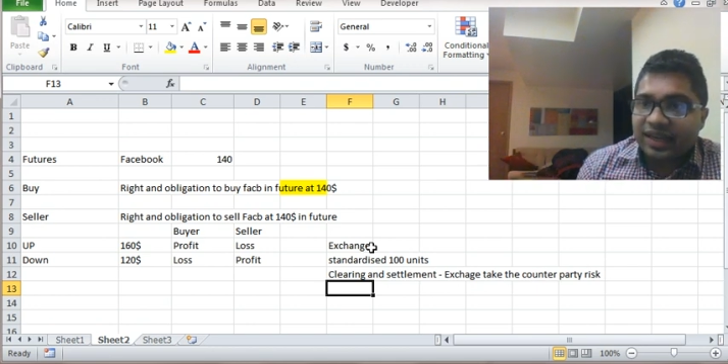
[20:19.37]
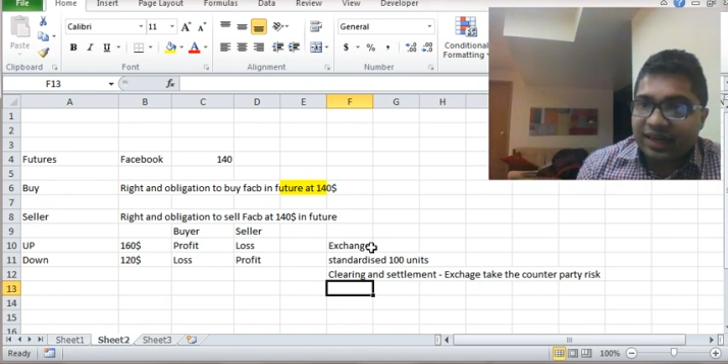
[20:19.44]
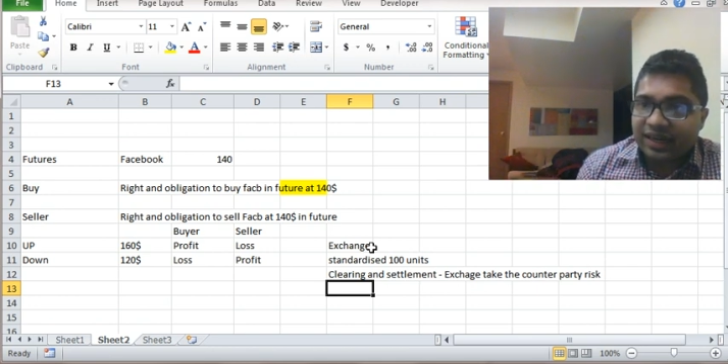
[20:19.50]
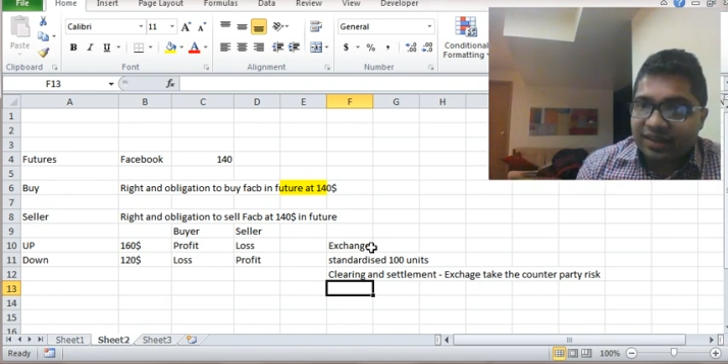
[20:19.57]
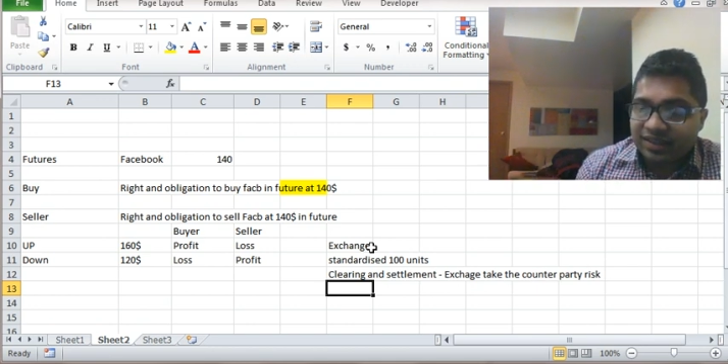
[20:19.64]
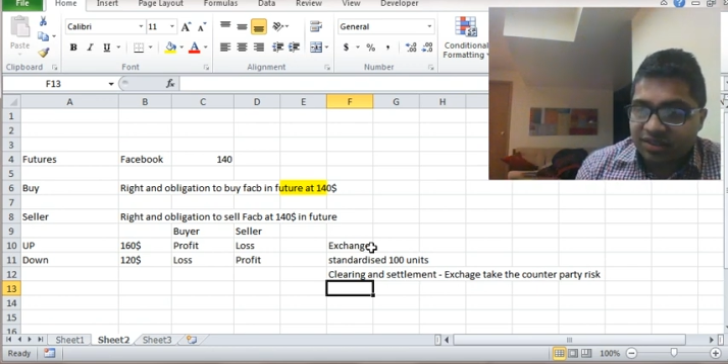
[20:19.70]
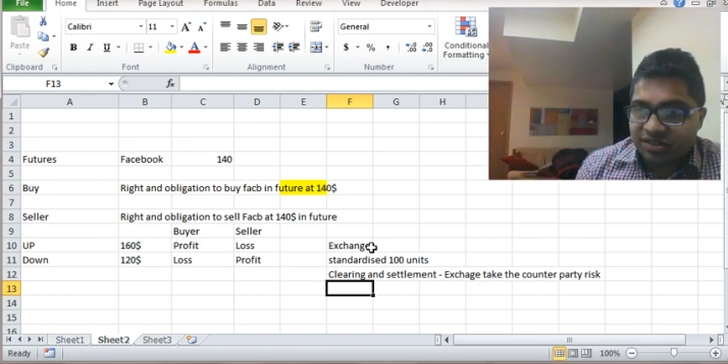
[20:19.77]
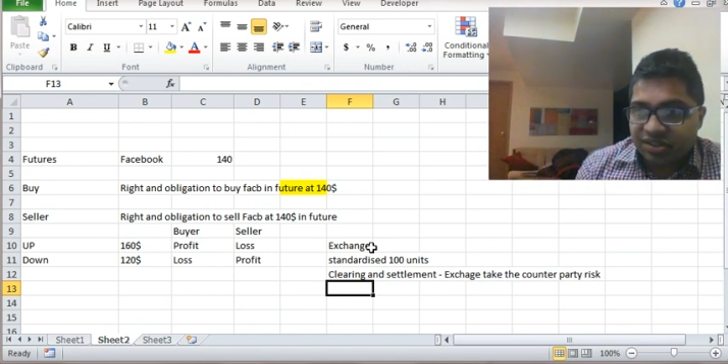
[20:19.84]

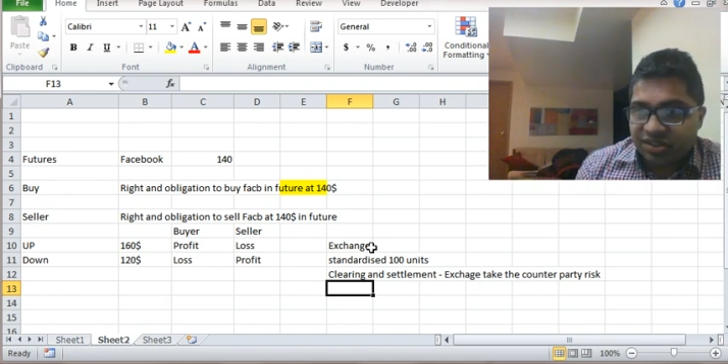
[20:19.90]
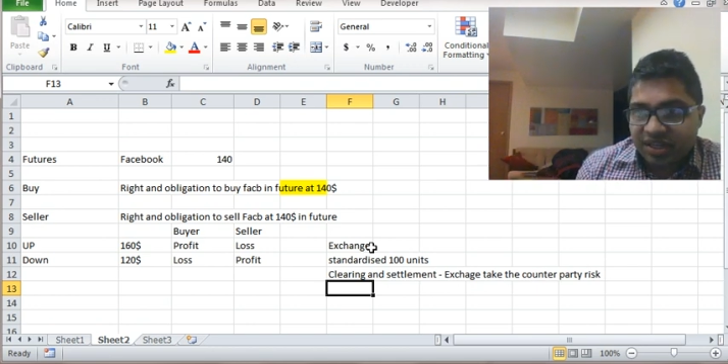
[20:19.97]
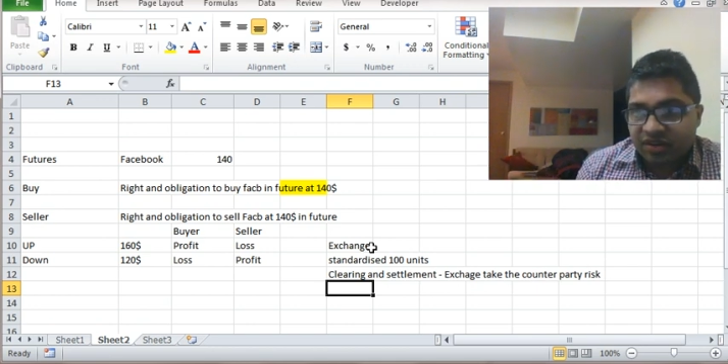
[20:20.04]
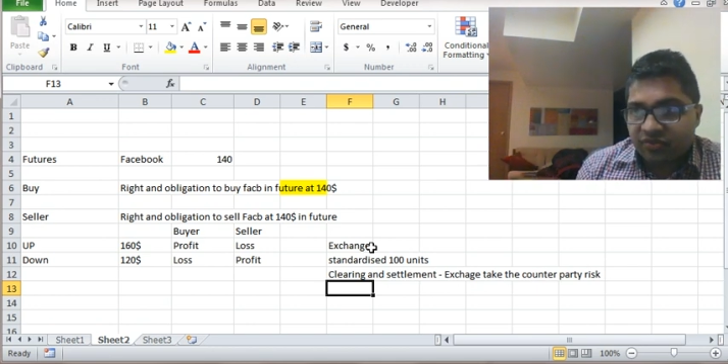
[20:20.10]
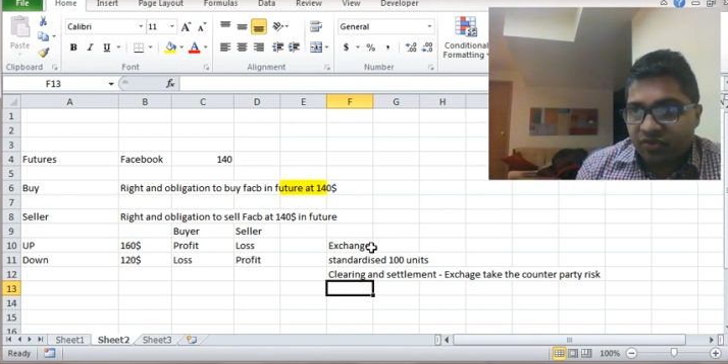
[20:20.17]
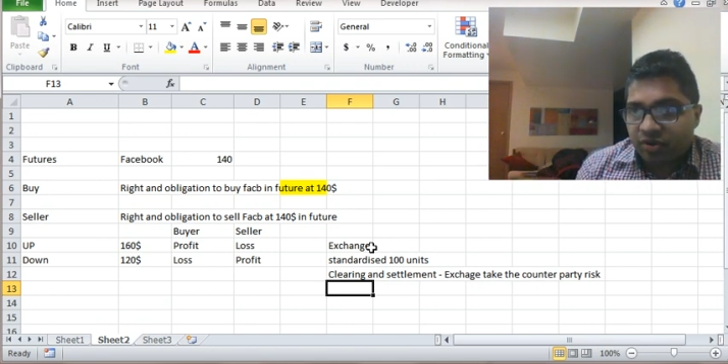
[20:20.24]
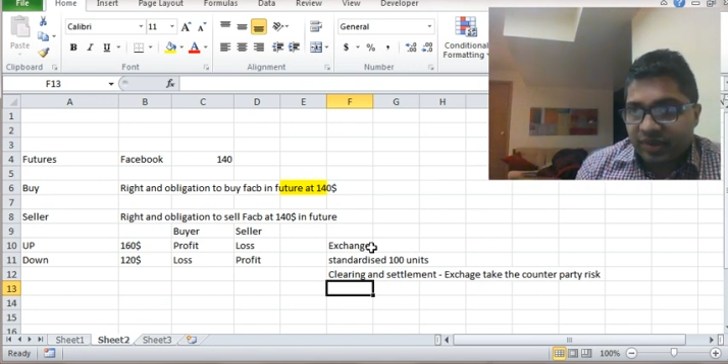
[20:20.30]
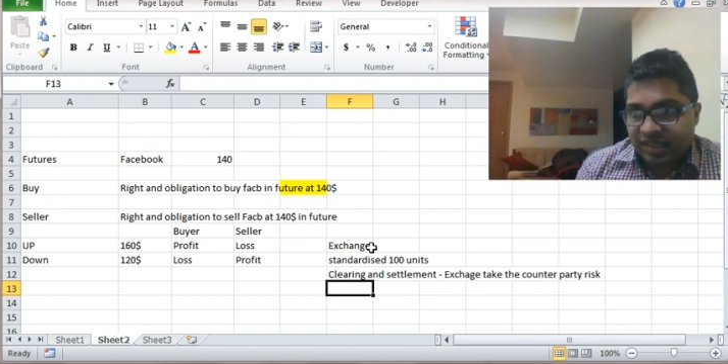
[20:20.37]
get his
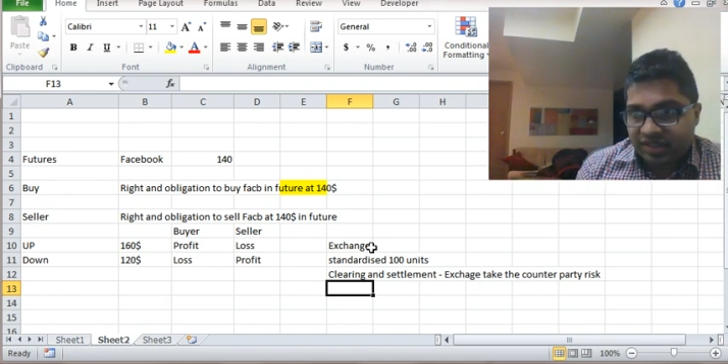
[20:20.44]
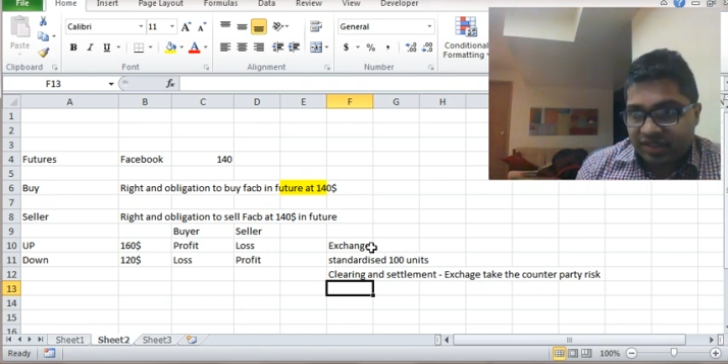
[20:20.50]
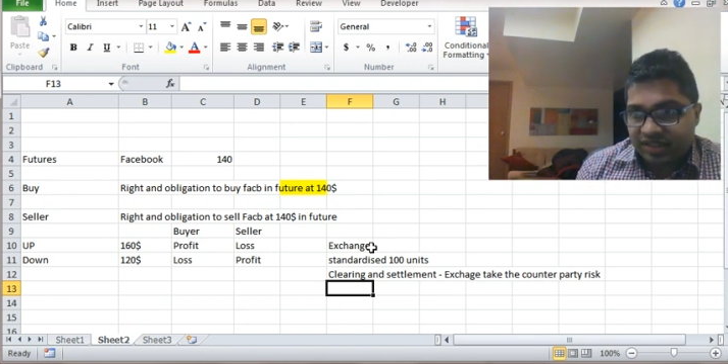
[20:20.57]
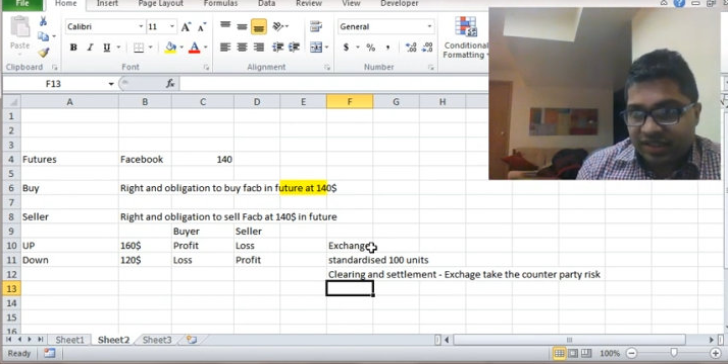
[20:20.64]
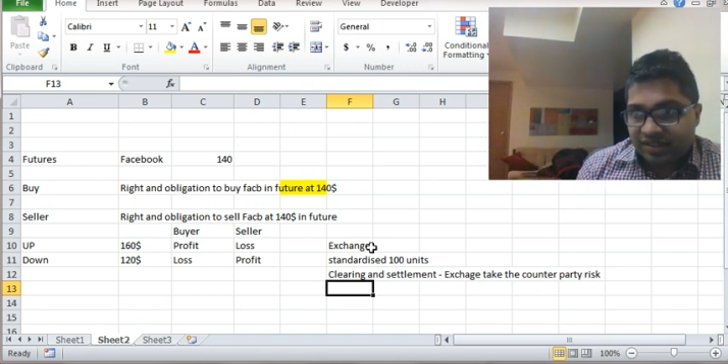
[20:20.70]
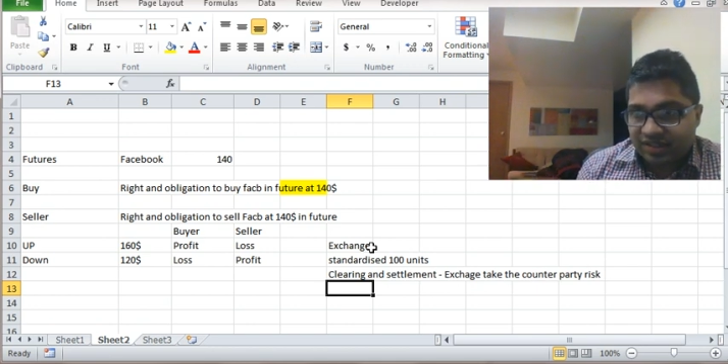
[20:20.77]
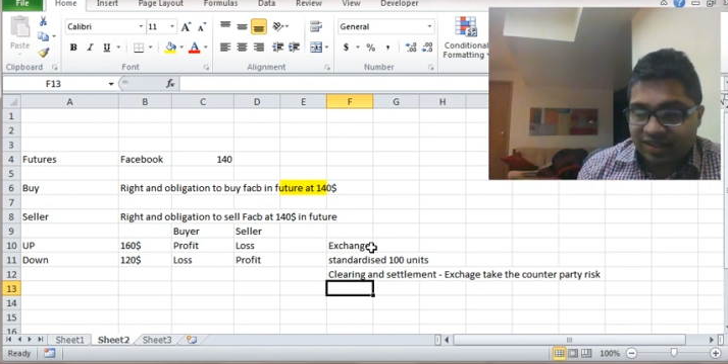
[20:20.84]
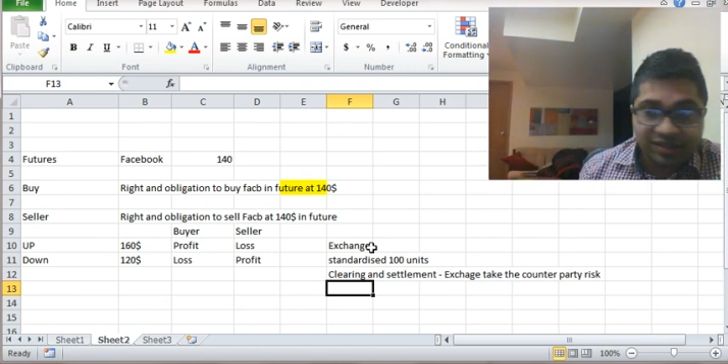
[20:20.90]
share from
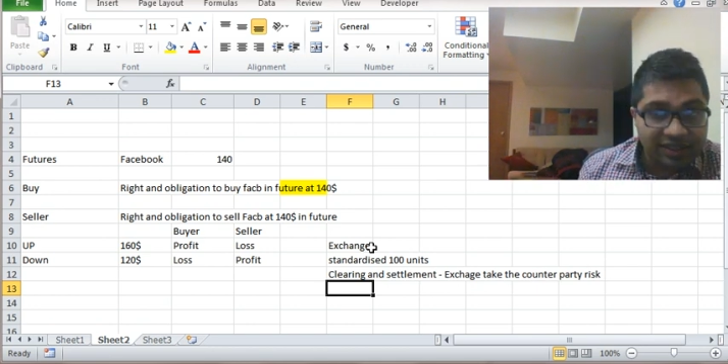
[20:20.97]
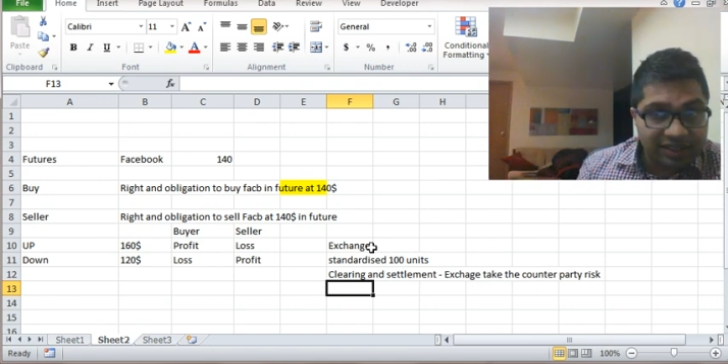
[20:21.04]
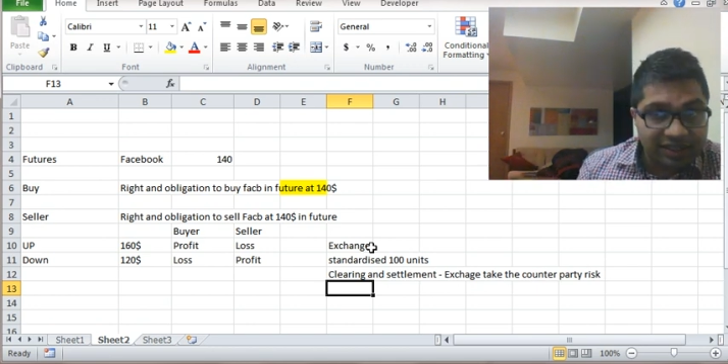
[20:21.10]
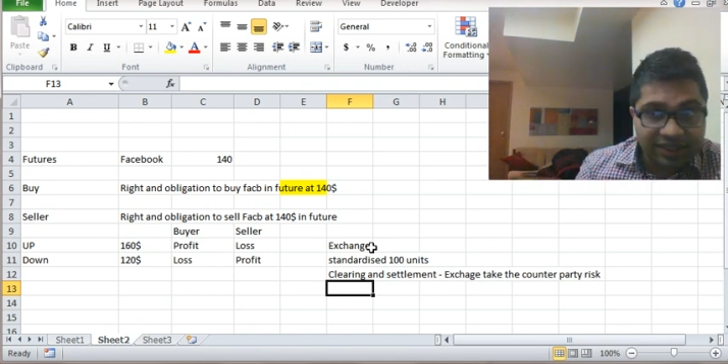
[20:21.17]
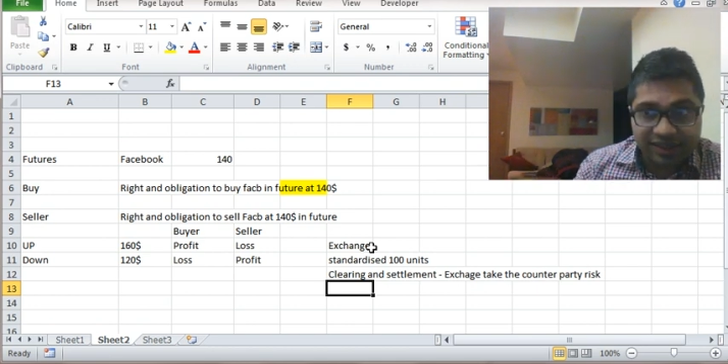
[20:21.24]
exchange and then